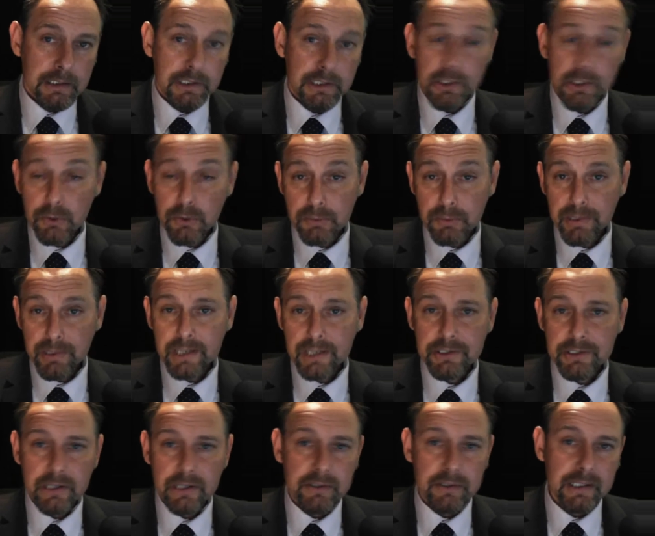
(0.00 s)
The European
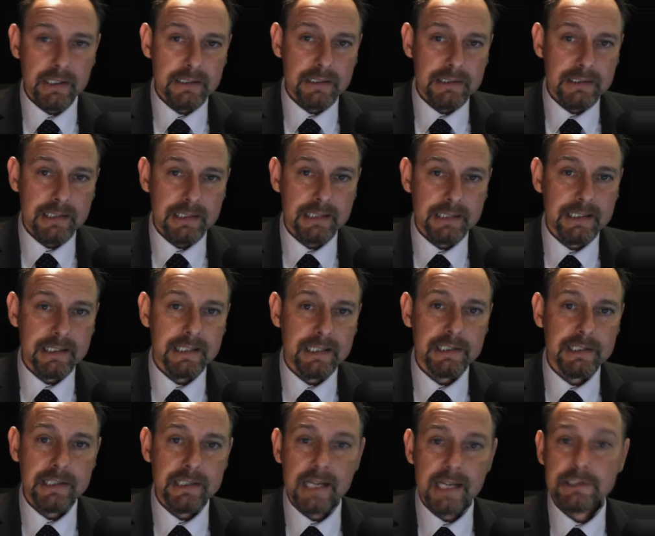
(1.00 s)
Union says it
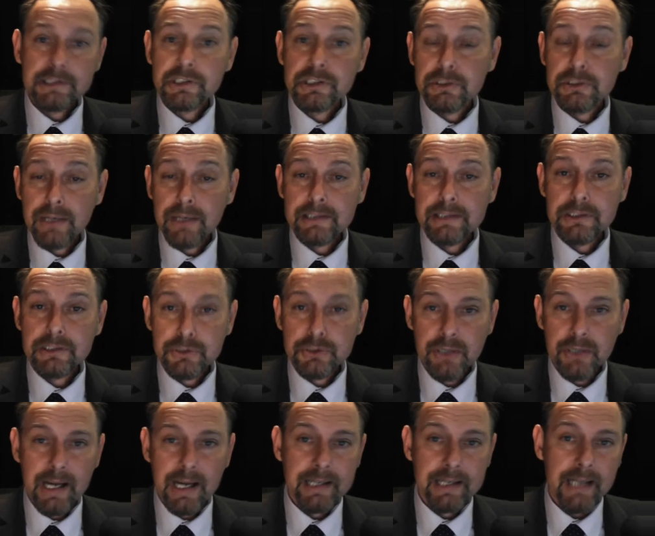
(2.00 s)
is set to strengthen
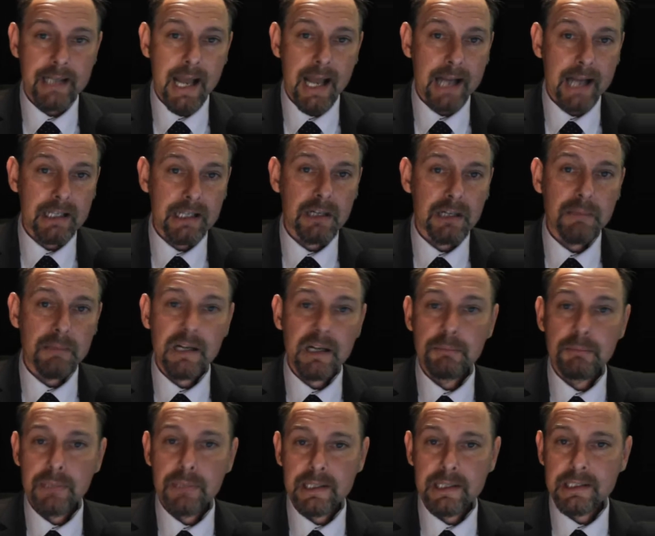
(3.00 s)
trade, economic
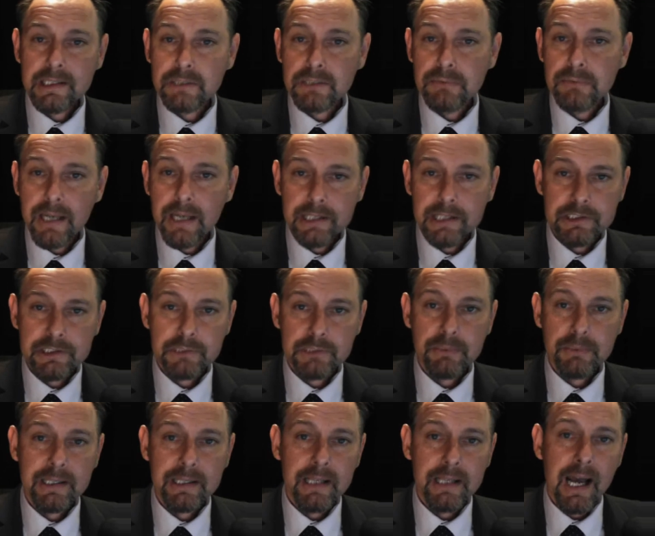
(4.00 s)
and political relations
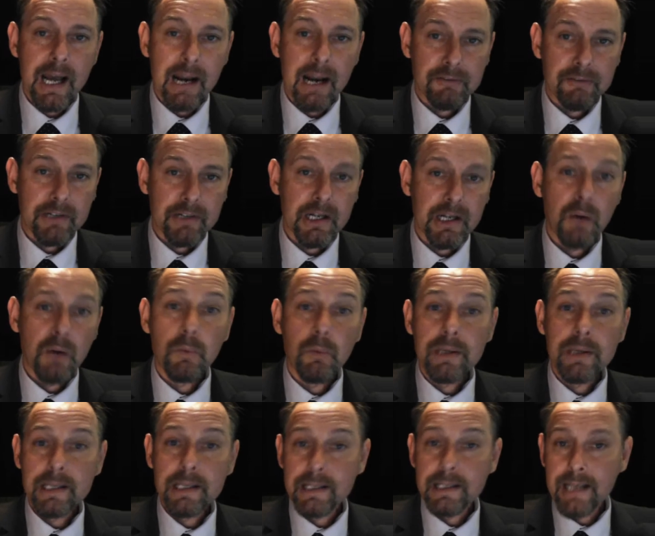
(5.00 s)
with Africa
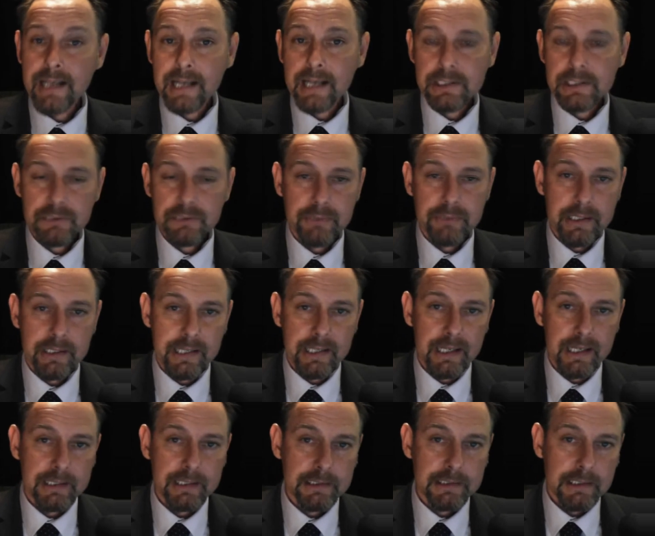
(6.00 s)
within the next 3
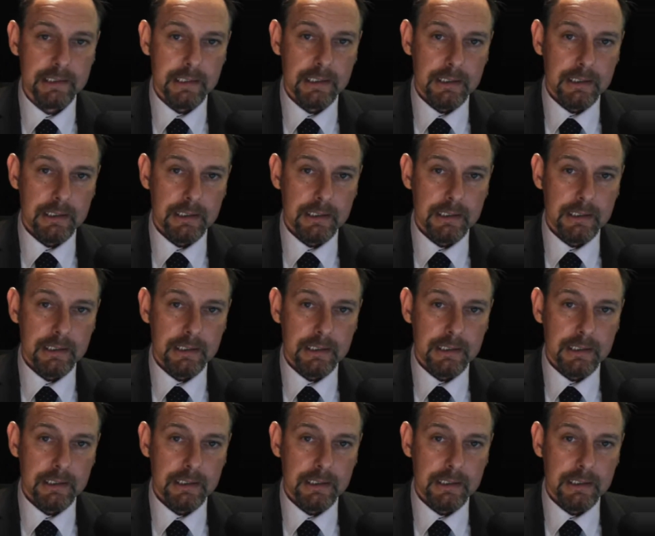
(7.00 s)
years.